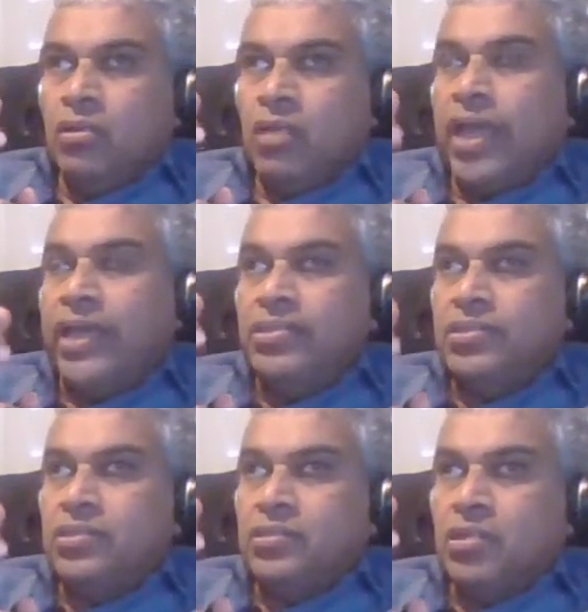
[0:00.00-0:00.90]

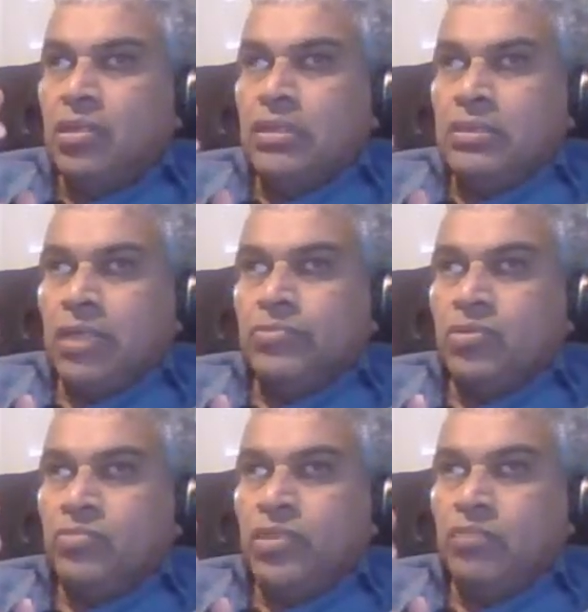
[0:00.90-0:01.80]
lines in terms
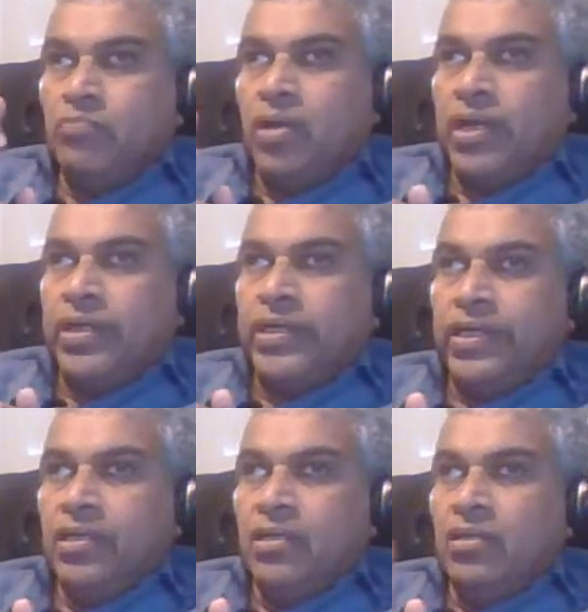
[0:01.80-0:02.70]
of the polarity,
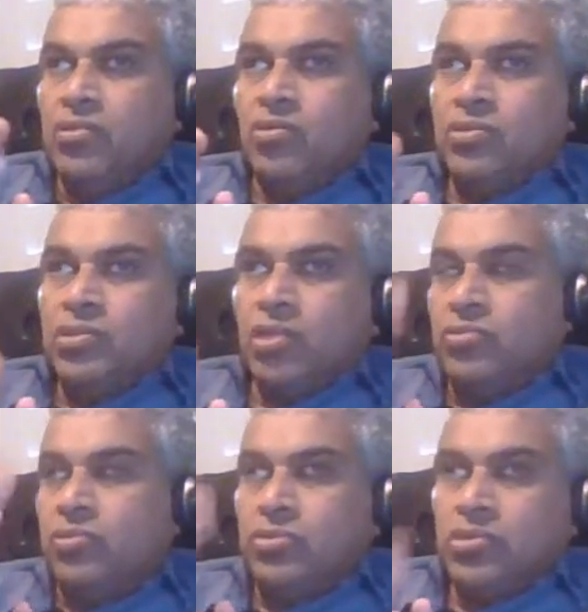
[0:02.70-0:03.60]

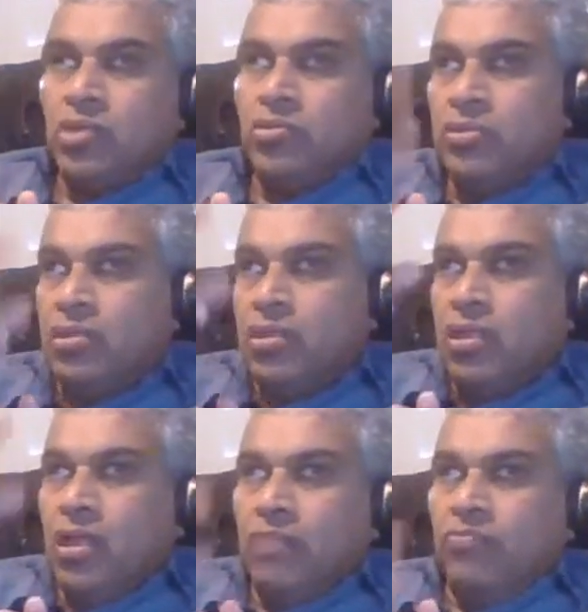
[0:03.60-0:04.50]
north-south,
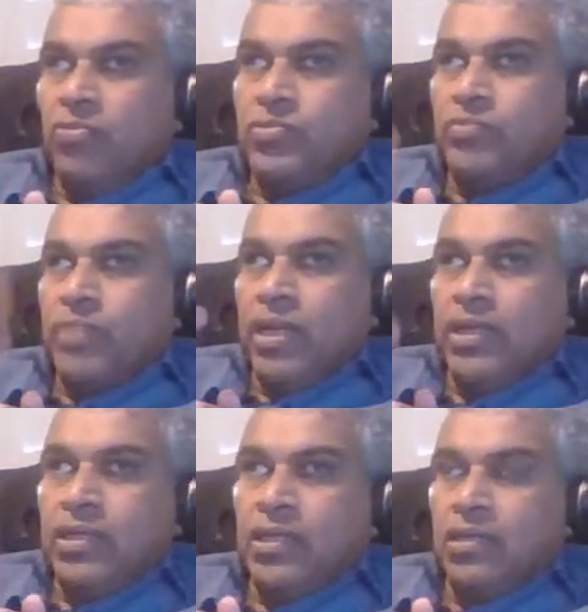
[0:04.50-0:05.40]
and forms a
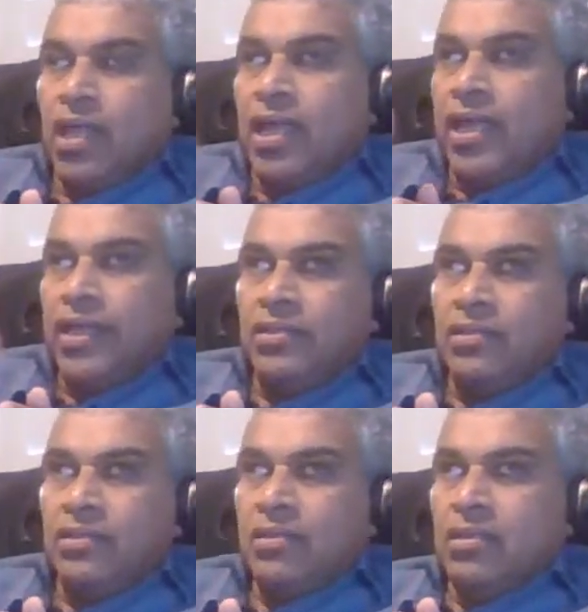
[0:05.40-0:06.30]
magnetic line,
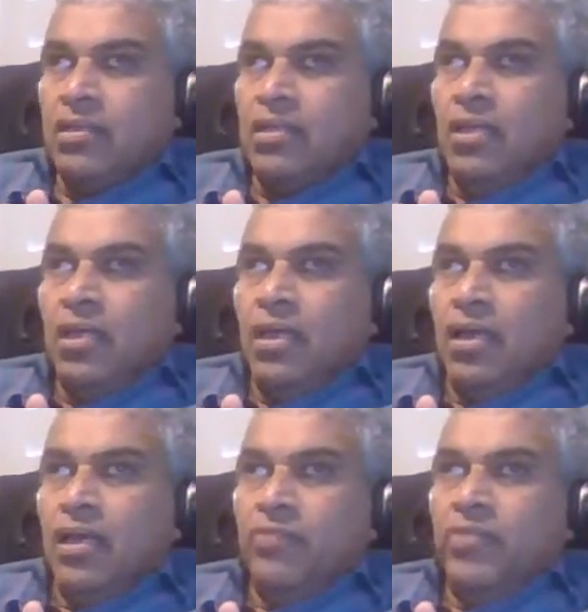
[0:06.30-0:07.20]

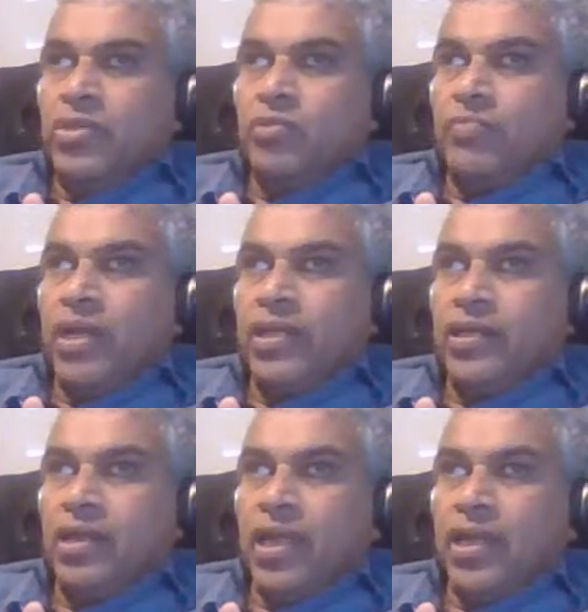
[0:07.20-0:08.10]
virtual
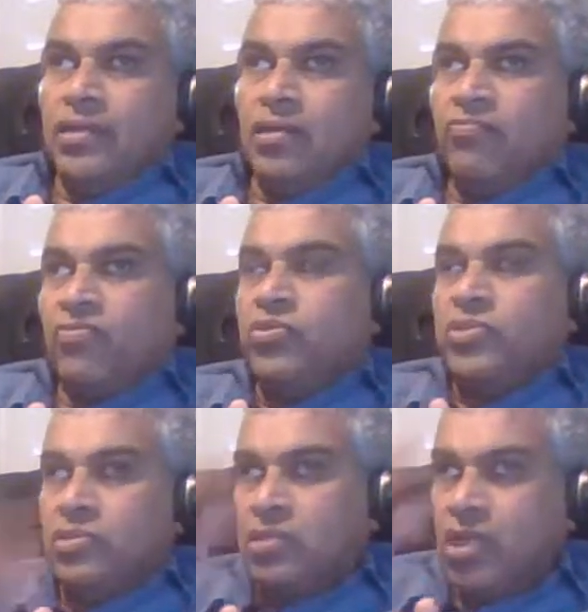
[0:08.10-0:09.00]
magnetic line. Of
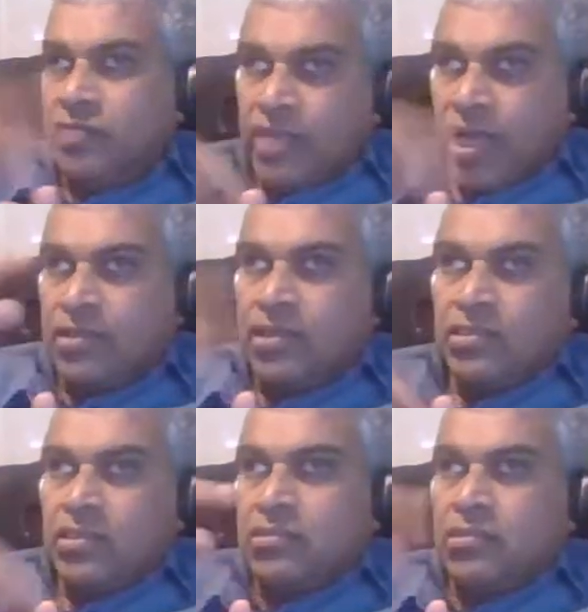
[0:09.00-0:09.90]
course, if that
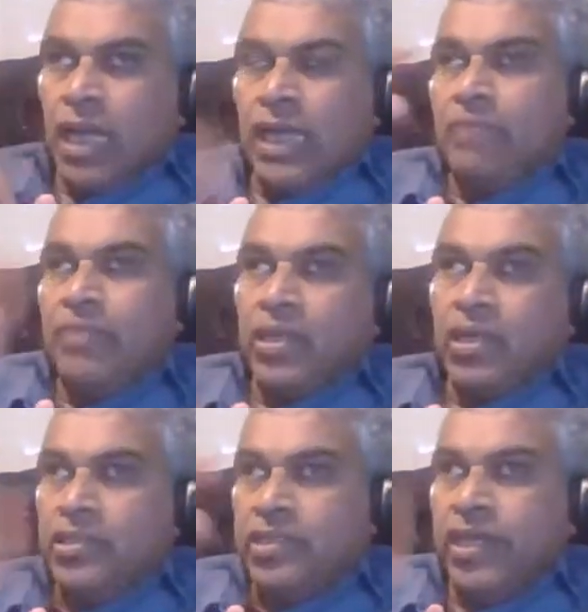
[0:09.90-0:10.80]
is
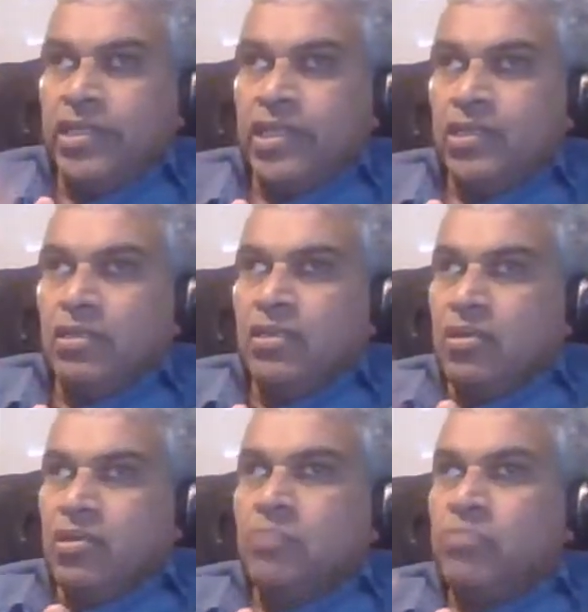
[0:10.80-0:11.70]
dynamically changing,
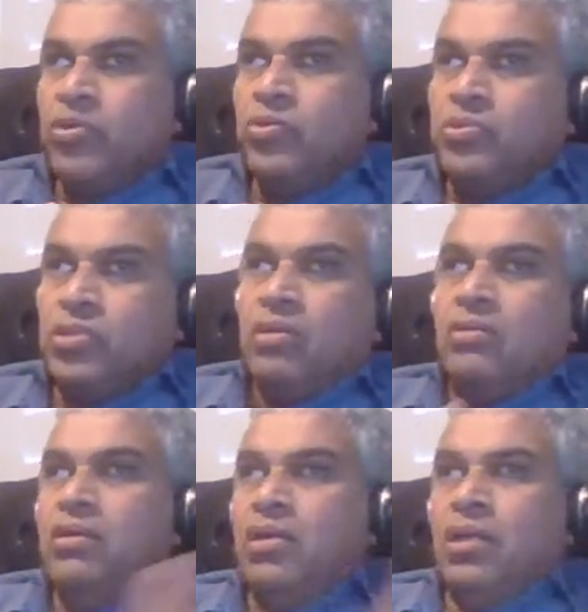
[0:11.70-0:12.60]
it produces a